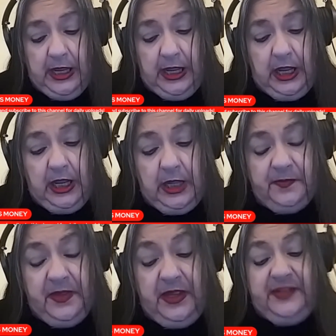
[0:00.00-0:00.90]

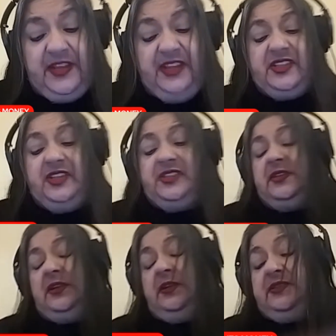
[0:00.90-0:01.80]
Um, and this is
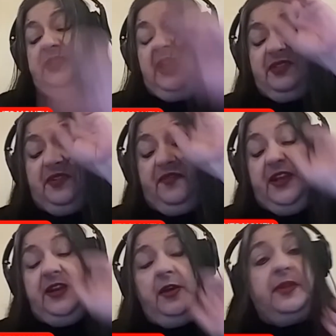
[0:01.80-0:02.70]
there's a
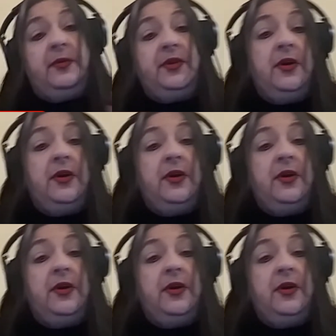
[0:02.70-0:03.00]
video that I'm going to